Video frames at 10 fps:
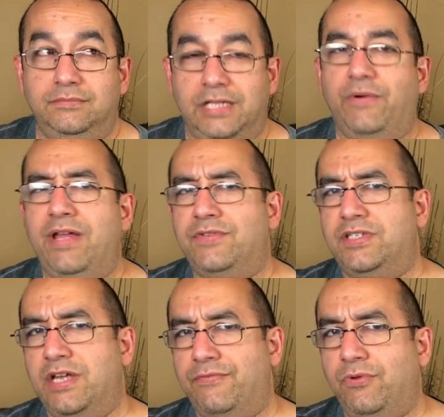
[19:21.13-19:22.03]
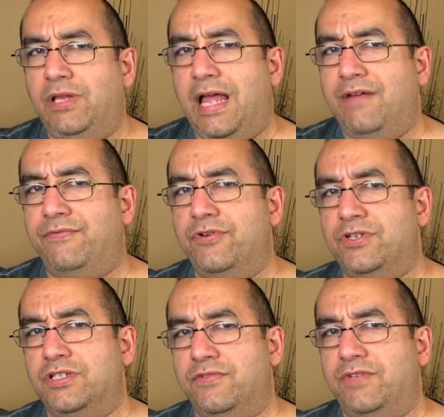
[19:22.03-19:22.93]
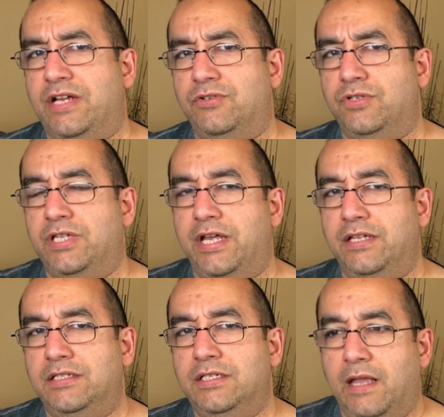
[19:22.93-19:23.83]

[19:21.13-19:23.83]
Now we have several live versions of Natural Science.